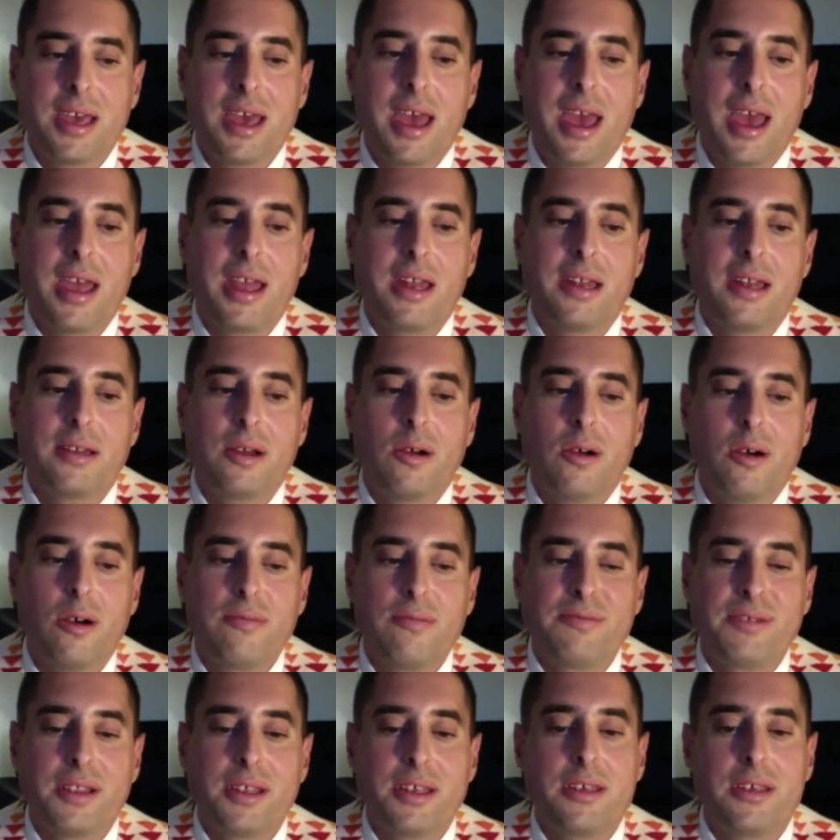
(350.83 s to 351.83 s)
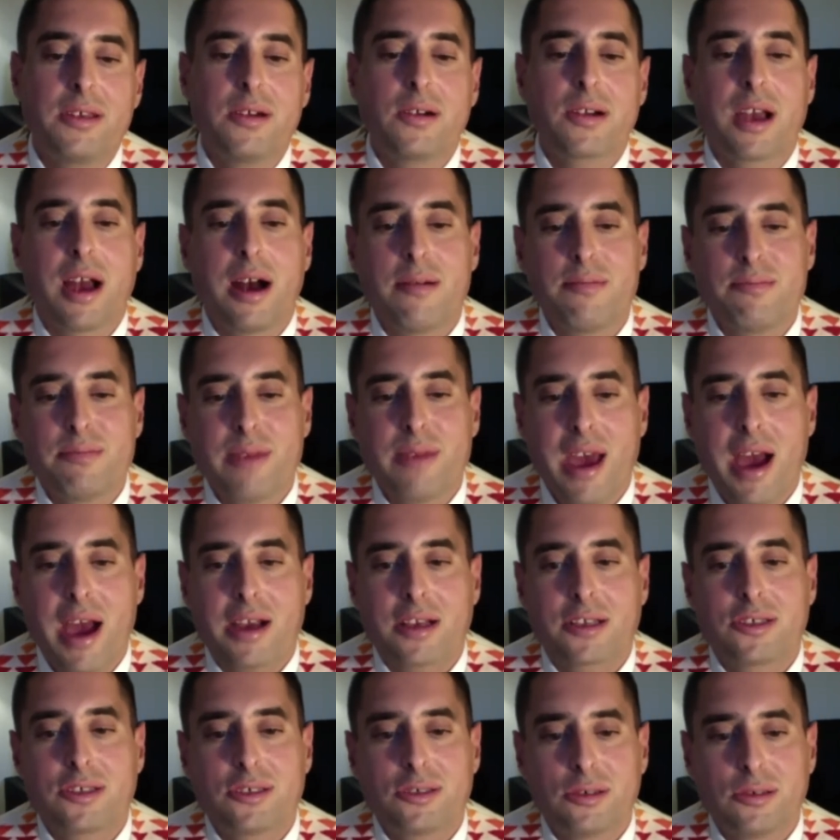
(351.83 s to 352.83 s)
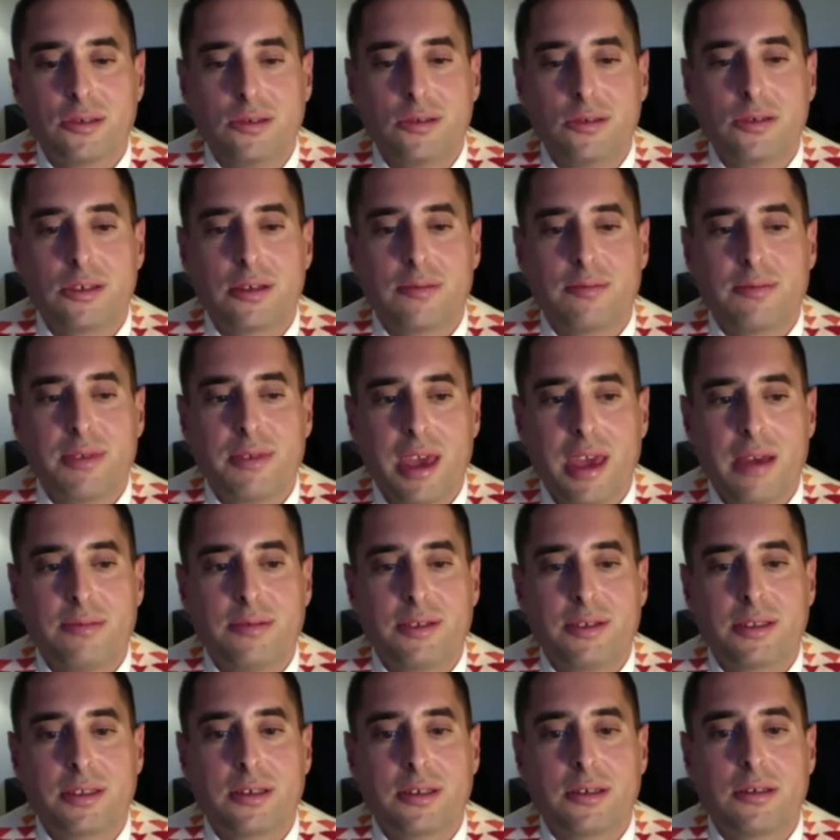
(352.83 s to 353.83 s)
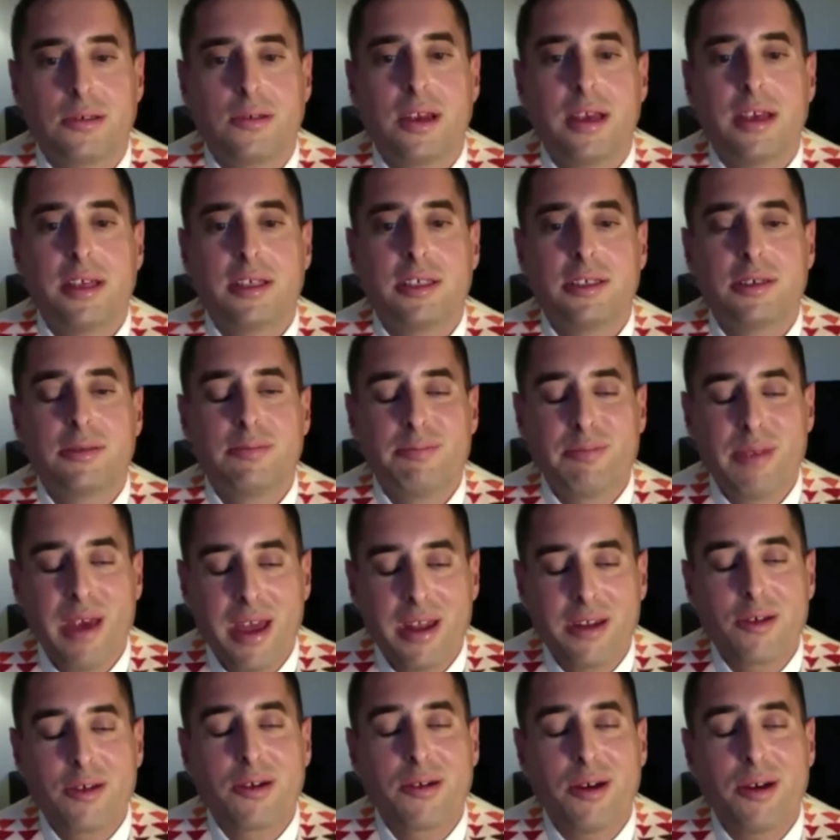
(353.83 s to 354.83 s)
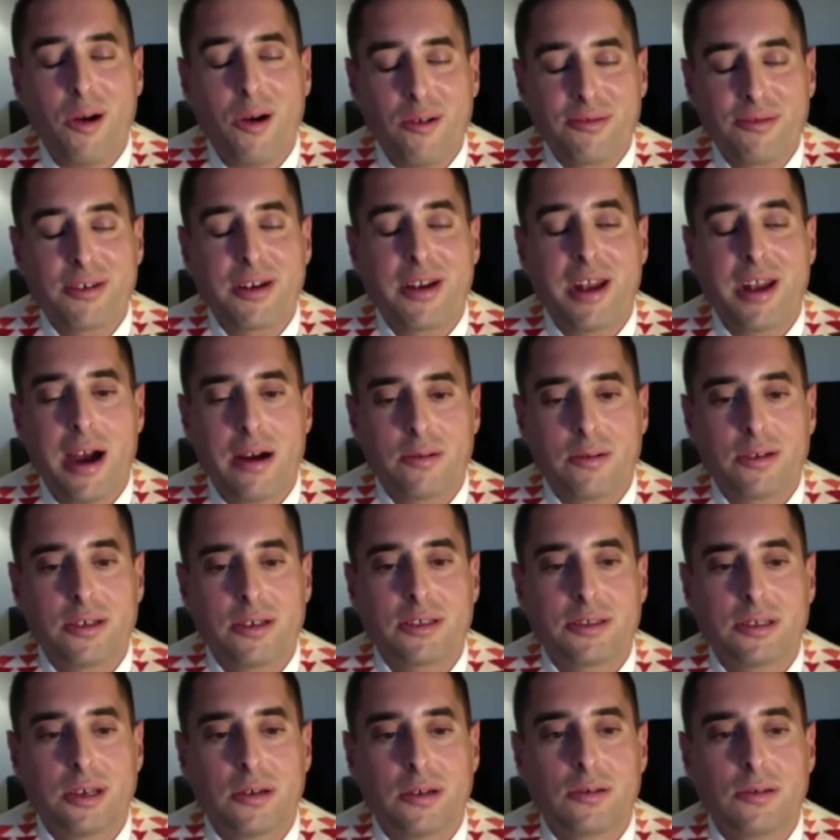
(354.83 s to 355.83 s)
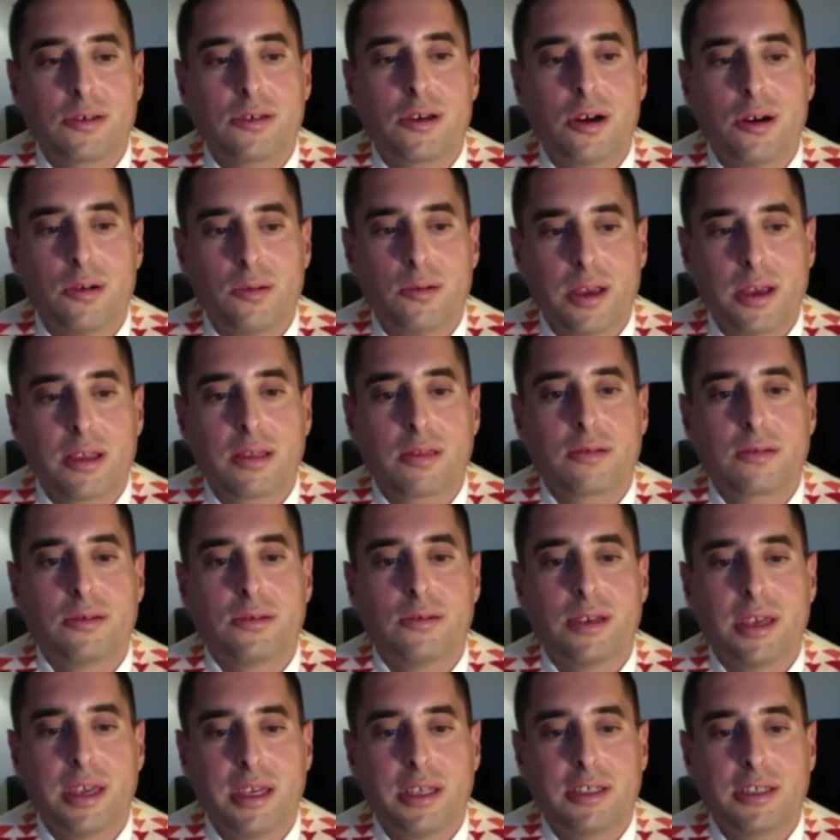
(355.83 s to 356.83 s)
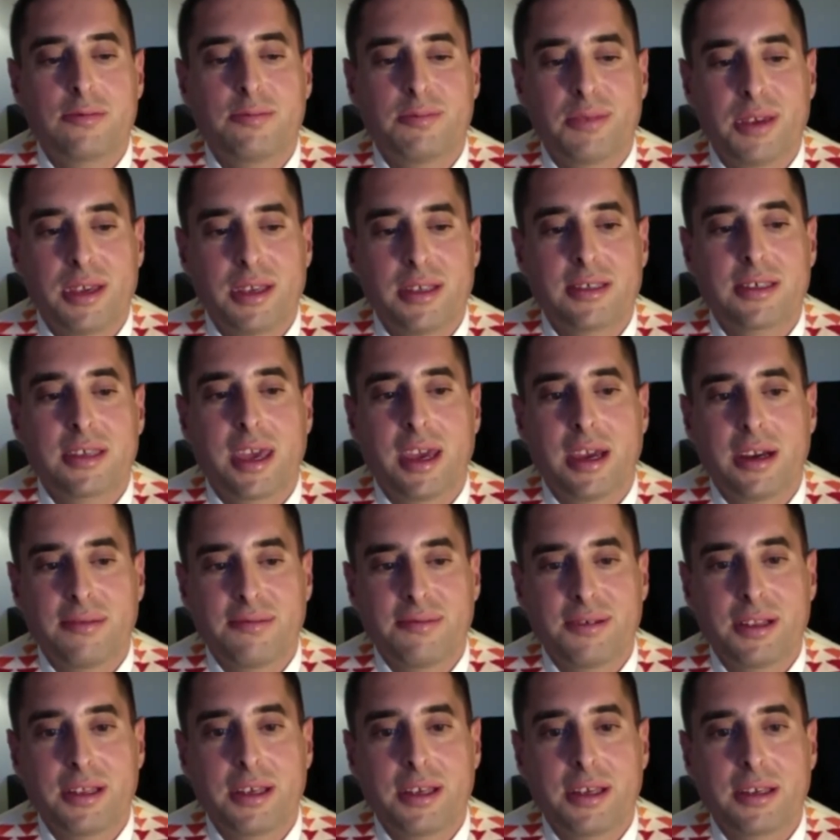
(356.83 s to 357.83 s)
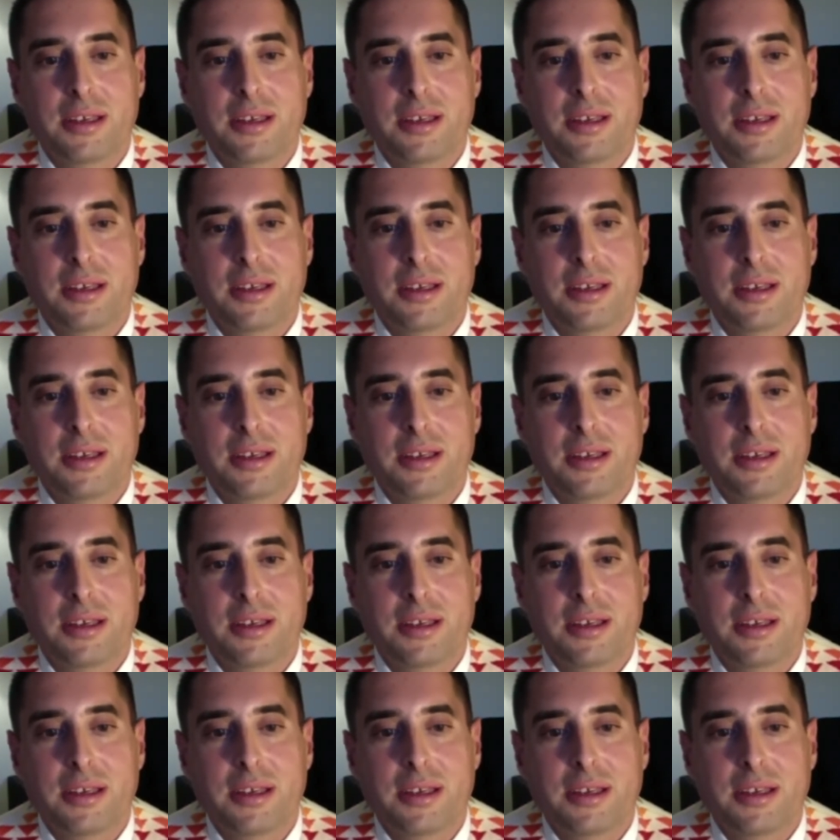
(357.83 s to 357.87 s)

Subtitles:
and hopefully you'll come back soon to be able to spend over an hour or so going through each piece carefully.